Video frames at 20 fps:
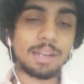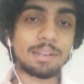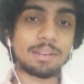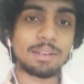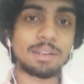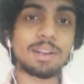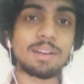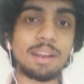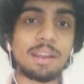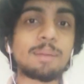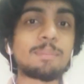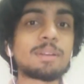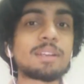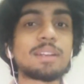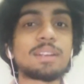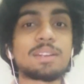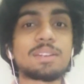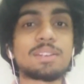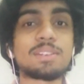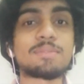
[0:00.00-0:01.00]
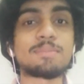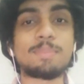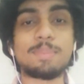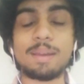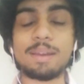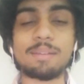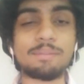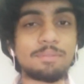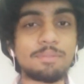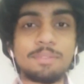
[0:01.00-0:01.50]
i had a good
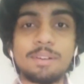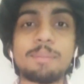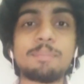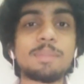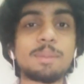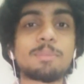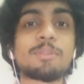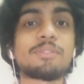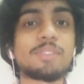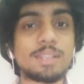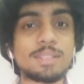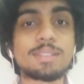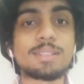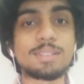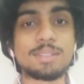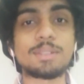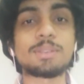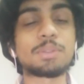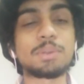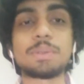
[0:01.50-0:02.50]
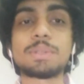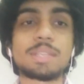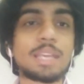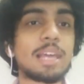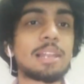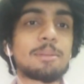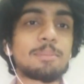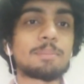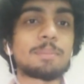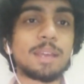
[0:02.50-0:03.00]
recommendation uh, from the professor so
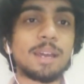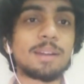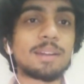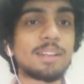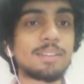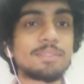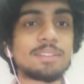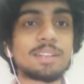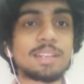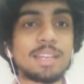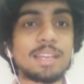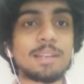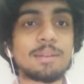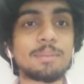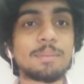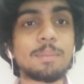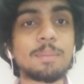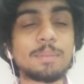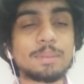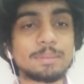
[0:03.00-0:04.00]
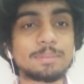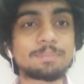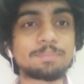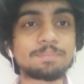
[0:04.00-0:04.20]
those help yeah definitely help